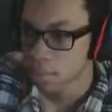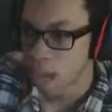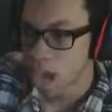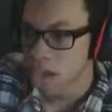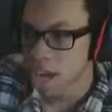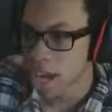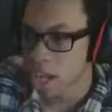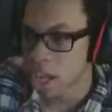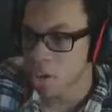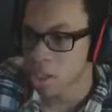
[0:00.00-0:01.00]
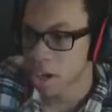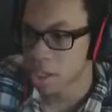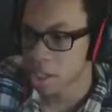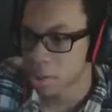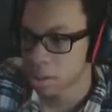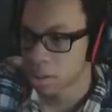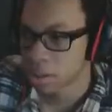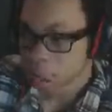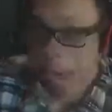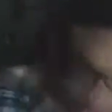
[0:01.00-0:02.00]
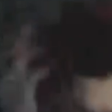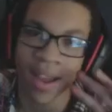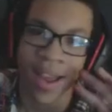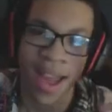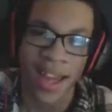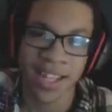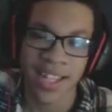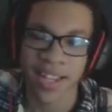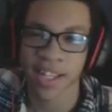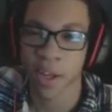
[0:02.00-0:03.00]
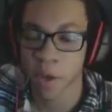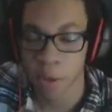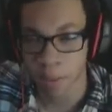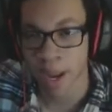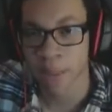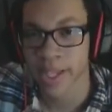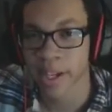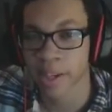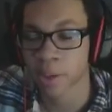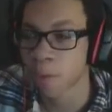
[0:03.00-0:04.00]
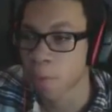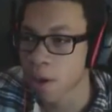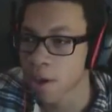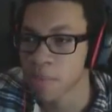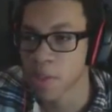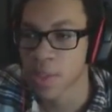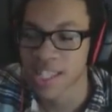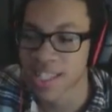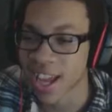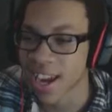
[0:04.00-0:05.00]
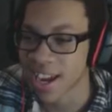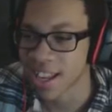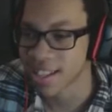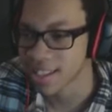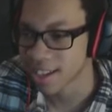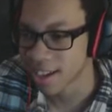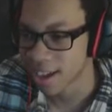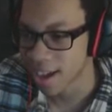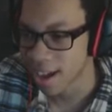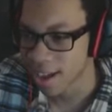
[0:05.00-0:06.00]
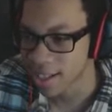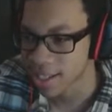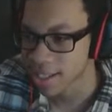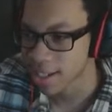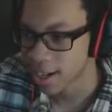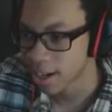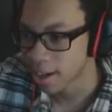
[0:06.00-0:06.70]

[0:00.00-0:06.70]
Oh, you're getting closer, aren't you? Ah! hey, Latinus Doodles. My name is Doodle. Welcome to Insanity. It's a uh, it's a slender